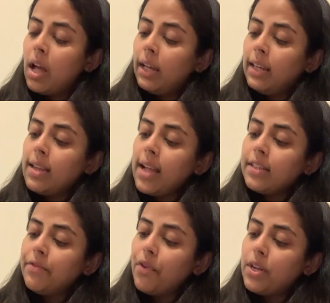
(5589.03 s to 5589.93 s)
In
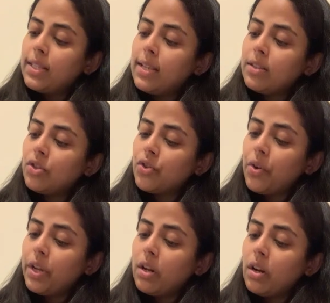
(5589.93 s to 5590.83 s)
1946,
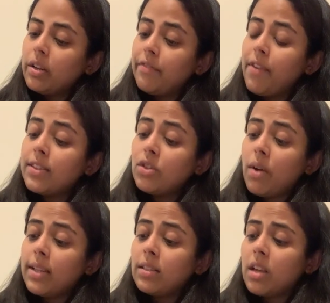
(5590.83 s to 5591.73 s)
Schrödinger confessed to
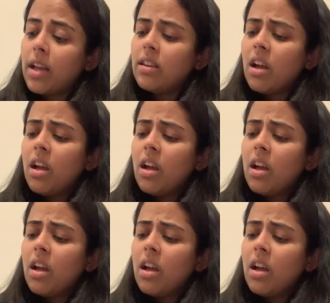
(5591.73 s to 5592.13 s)
Einstein,